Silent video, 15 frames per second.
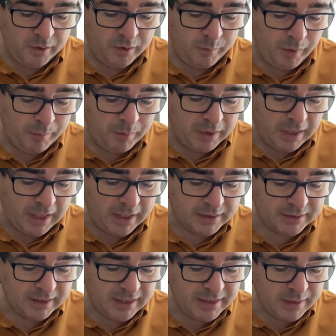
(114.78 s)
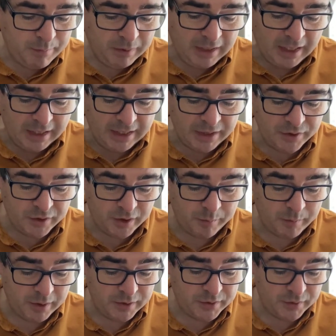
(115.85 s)
People asked, is he planning to
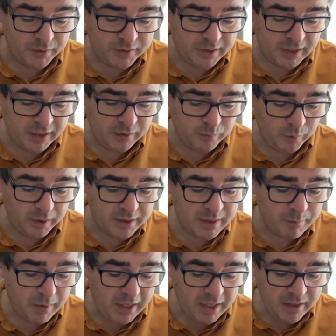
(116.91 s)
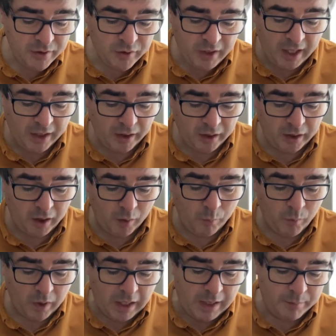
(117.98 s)
commit suicide? What does he mean, you cannot come
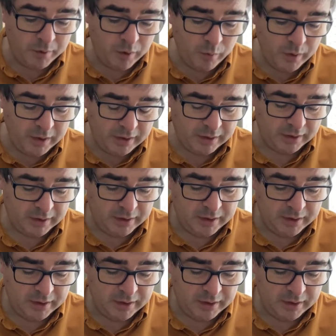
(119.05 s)
where I am going?